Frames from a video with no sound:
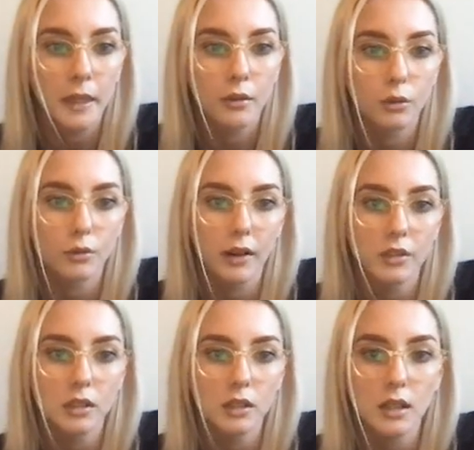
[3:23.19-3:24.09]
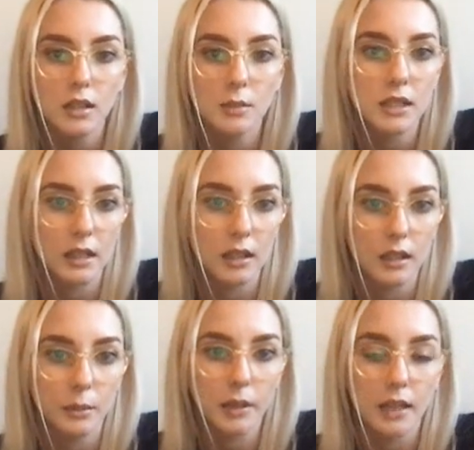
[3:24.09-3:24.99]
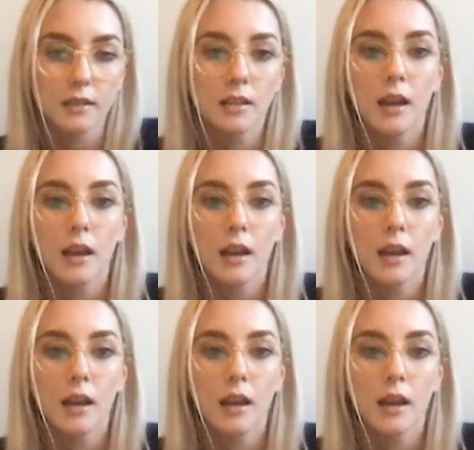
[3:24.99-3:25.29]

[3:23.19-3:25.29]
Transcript: Through referencing this particular piece,